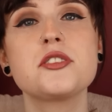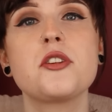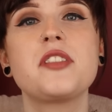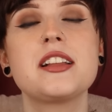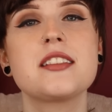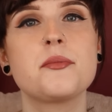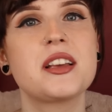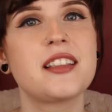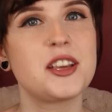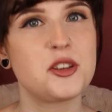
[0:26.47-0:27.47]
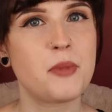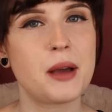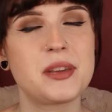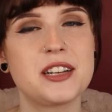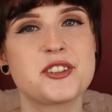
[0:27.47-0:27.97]
So if that's something that you
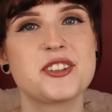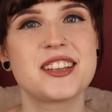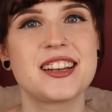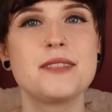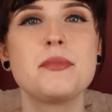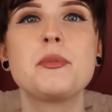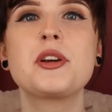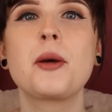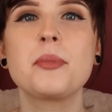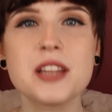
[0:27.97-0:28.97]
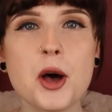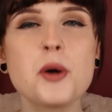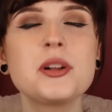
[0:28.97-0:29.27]
might be interested in, maybe go down below,